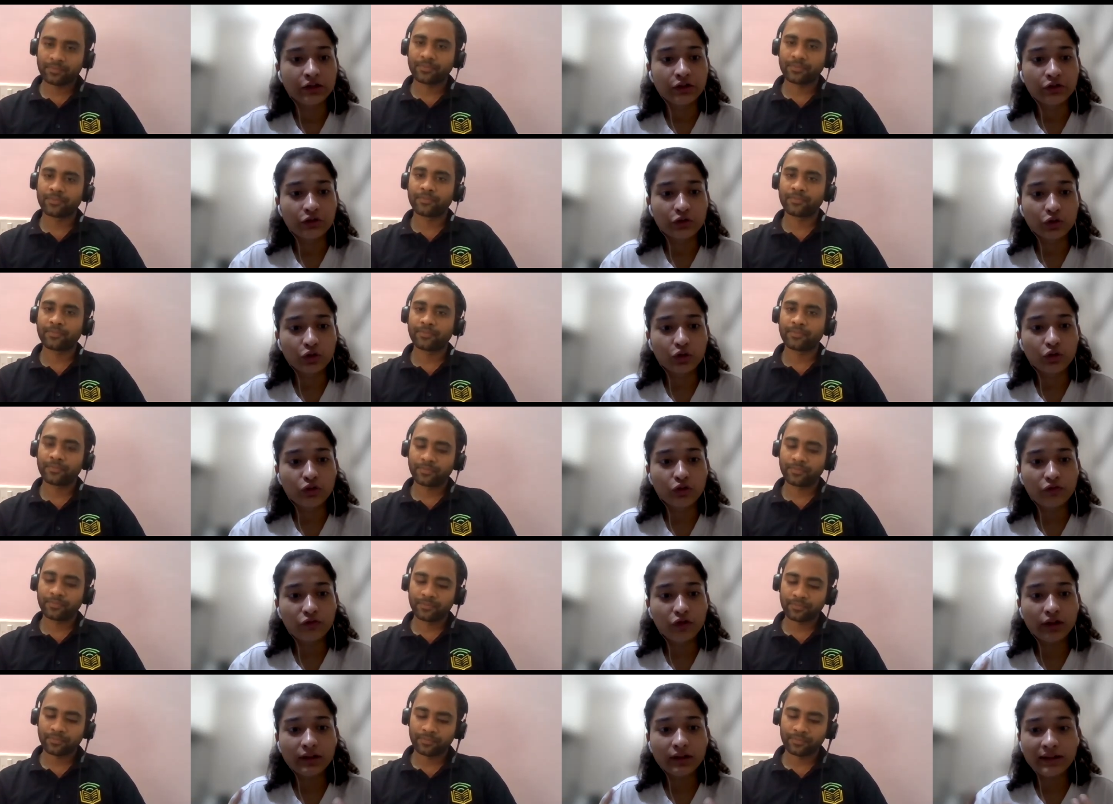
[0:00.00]
Speaker 1: So
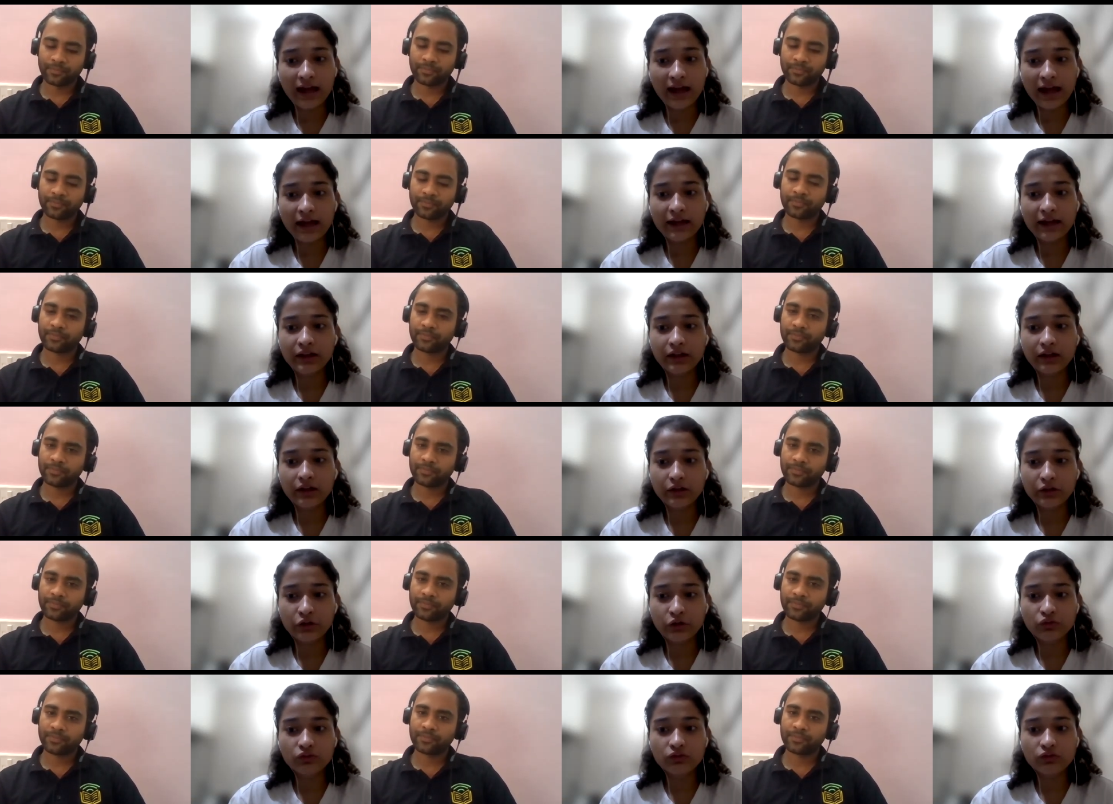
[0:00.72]
for that,
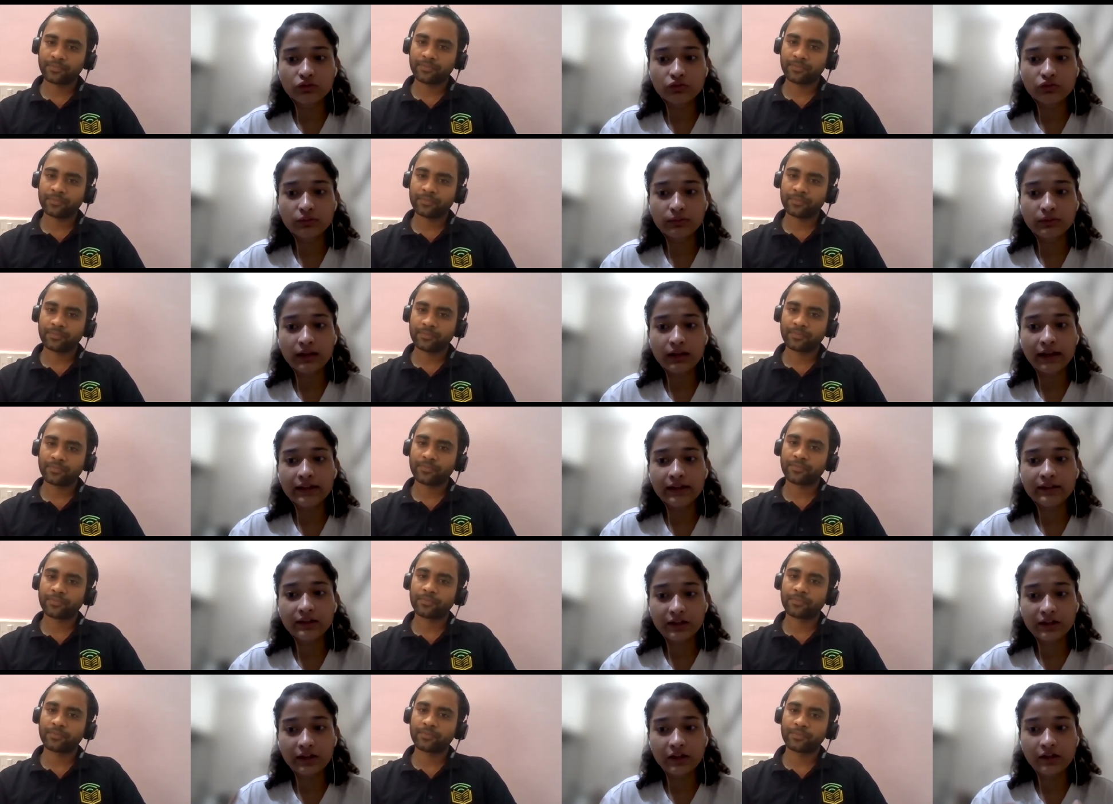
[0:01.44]
you should like
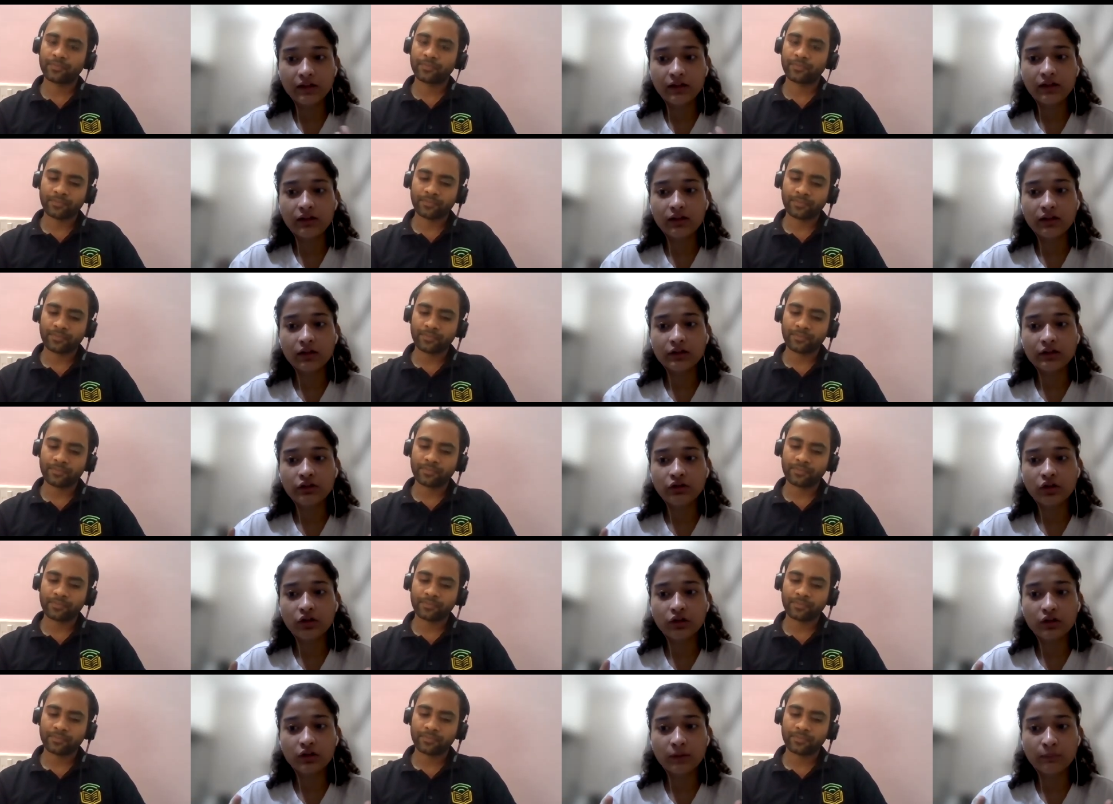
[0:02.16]
think
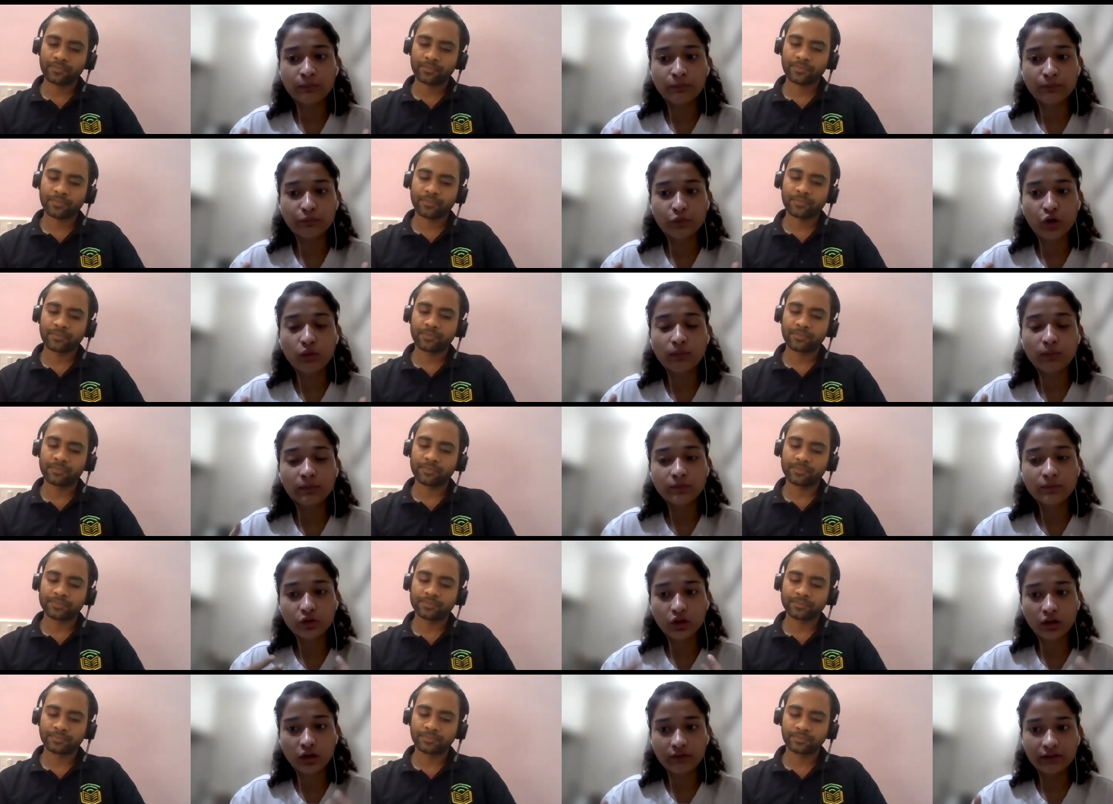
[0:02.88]
your
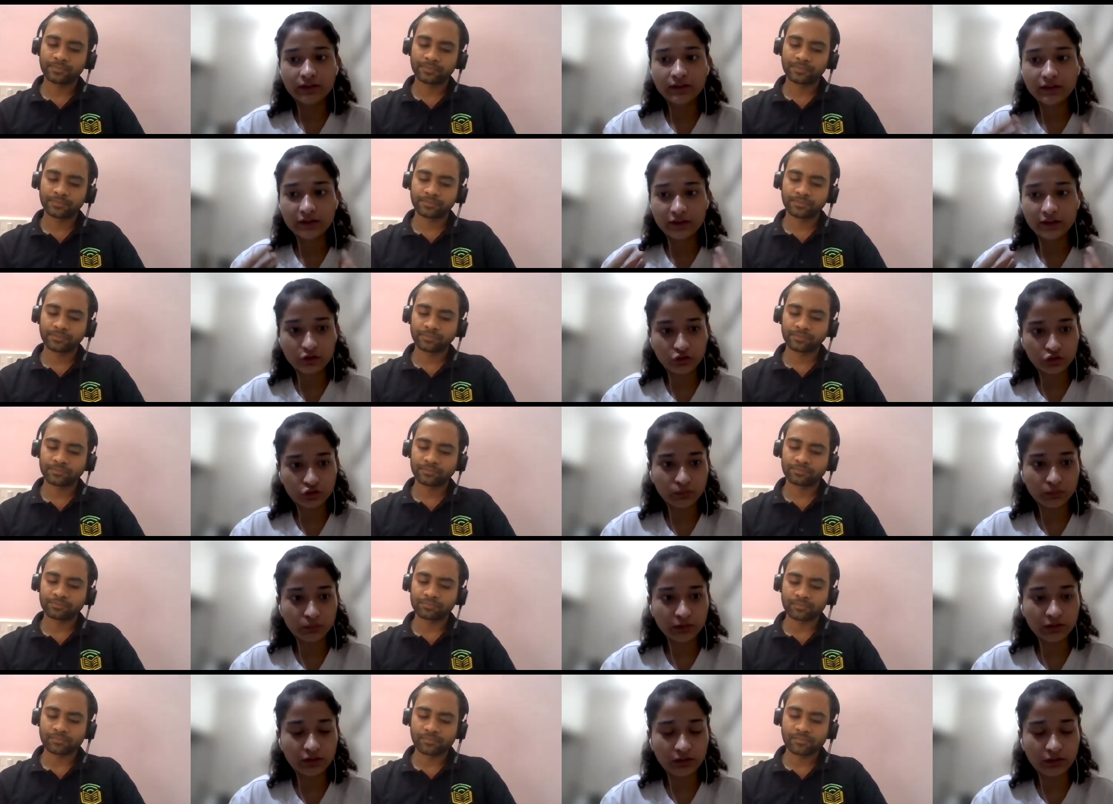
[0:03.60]
problem solving skill
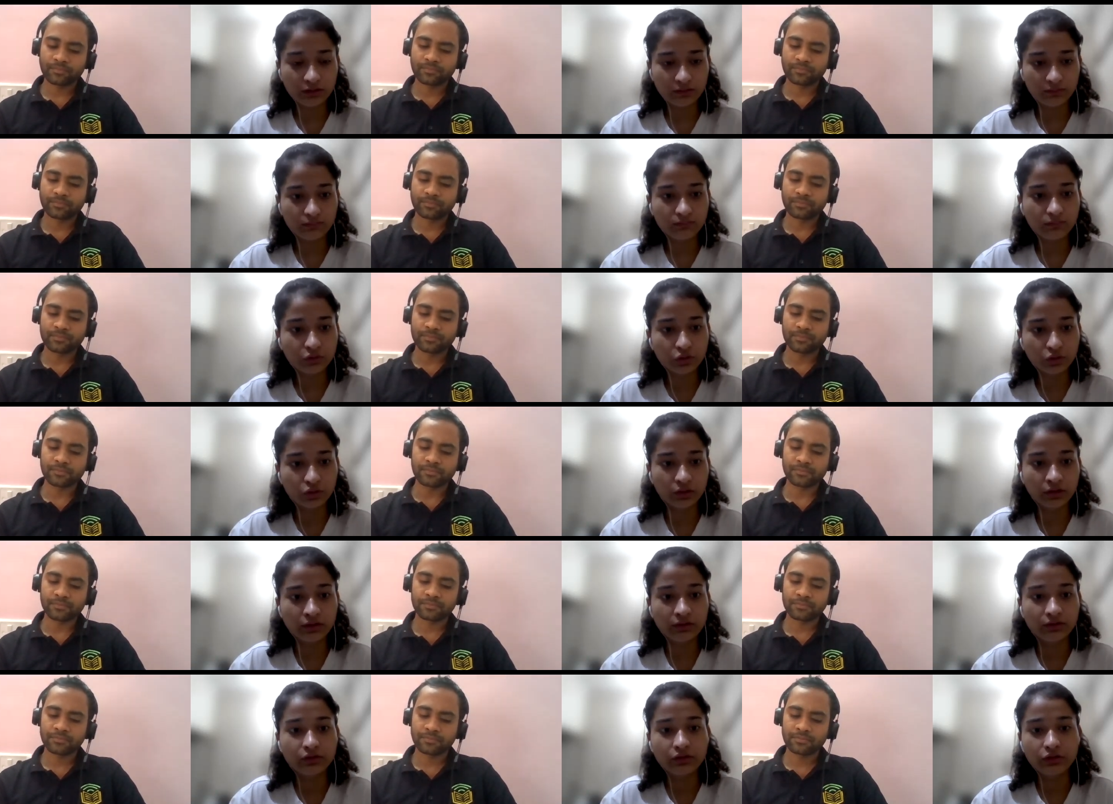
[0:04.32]
should be
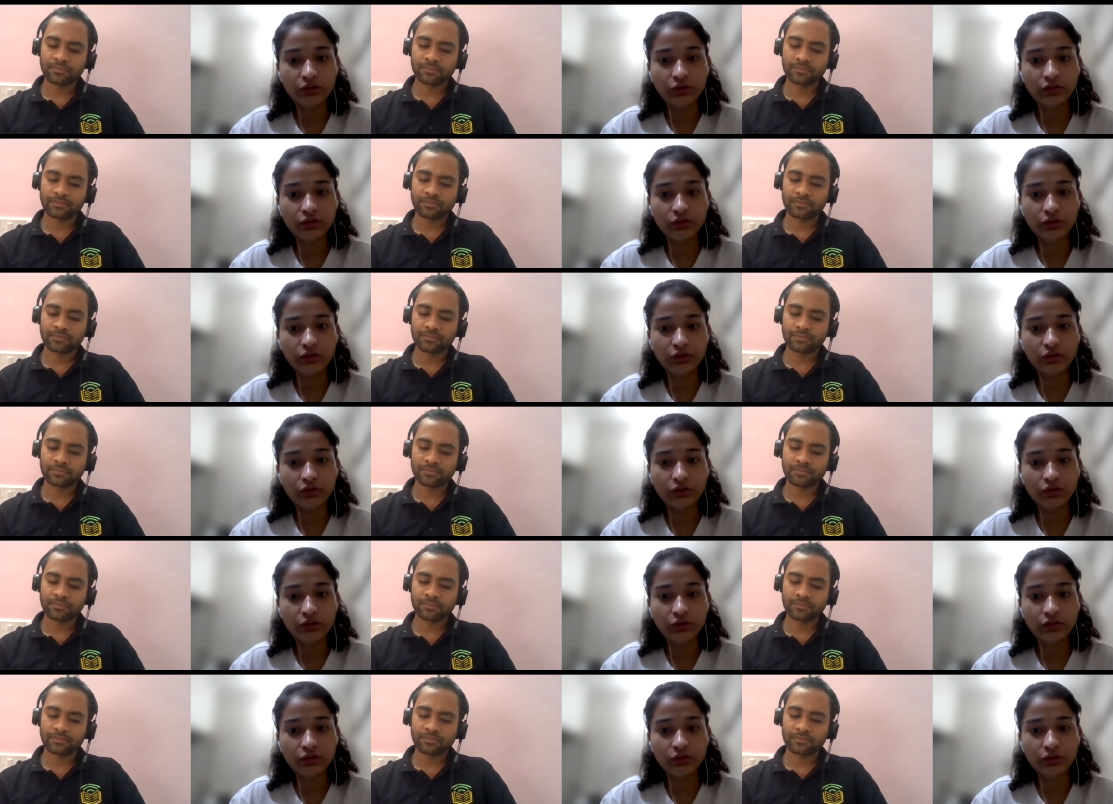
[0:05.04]
good.